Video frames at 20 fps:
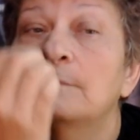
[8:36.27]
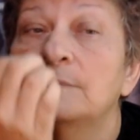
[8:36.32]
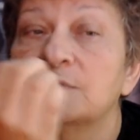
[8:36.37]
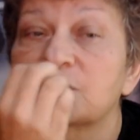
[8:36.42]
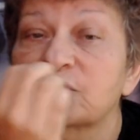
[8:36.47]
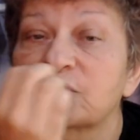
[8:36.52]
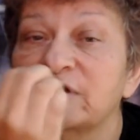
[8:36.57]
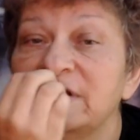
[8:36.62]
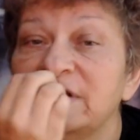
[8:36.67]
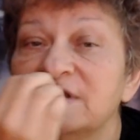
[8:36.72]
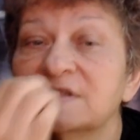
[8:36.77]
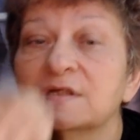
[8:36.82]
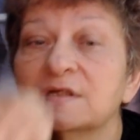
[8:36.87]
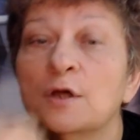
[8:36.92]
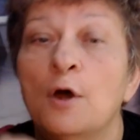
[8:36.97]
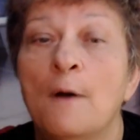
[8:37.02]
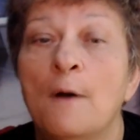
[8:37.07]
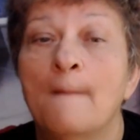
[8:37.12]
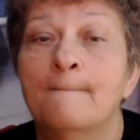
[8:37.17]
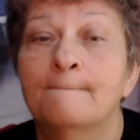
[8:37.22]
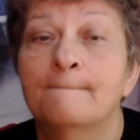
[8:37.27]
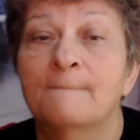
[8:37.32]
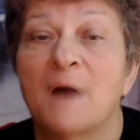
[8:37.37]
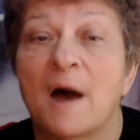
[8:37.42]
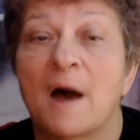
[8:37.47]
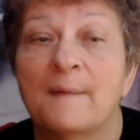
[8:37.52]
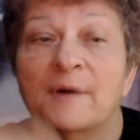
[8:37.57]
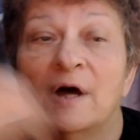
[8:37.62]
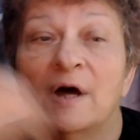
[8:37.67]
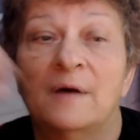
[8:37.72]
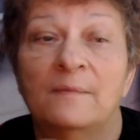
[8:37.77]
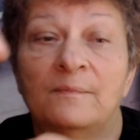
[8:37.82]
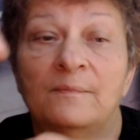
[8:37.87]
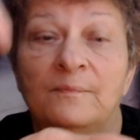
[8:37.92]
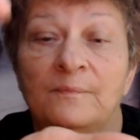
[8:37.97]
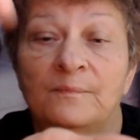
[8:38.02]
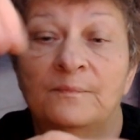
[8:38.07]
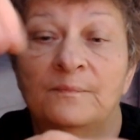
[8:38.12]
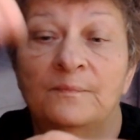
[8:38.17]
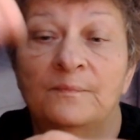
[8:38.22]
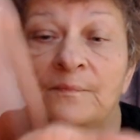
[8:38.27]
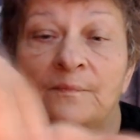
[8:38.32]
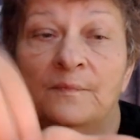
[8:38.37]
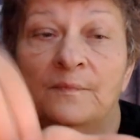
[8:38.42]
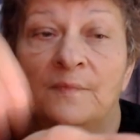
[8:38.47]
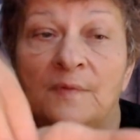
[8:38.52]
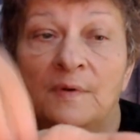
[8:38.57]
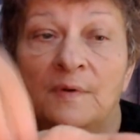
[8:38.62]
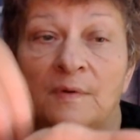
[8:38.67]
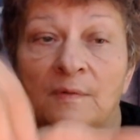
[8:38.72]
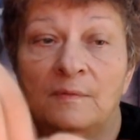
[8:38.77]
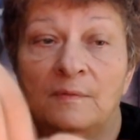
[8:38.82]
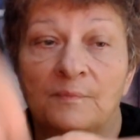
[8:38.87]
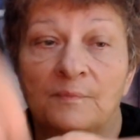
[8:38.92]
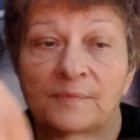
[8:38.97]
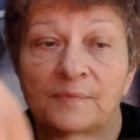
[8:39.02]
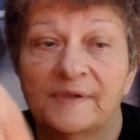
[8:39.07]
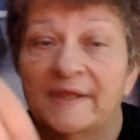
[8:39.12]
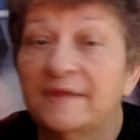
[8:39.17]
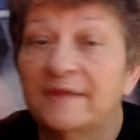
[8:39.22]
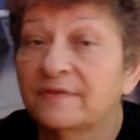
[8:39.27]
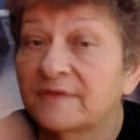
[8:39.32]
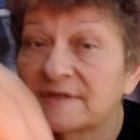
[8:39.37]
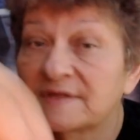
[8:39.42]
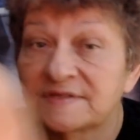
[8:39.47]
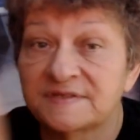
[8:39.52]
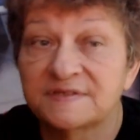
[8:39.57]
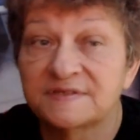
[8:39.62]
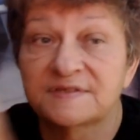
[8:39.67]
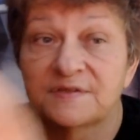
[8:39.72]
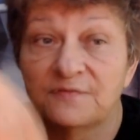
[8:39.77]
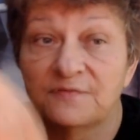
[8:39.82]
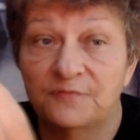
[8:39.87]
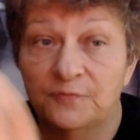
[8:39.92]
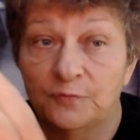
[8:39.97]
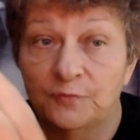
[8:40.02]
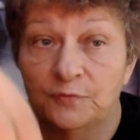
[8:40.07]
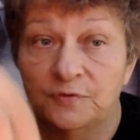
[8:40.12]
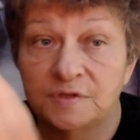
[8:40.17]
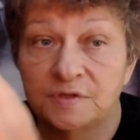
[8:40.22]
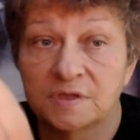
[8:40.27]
treat, mama, plate, this is the food,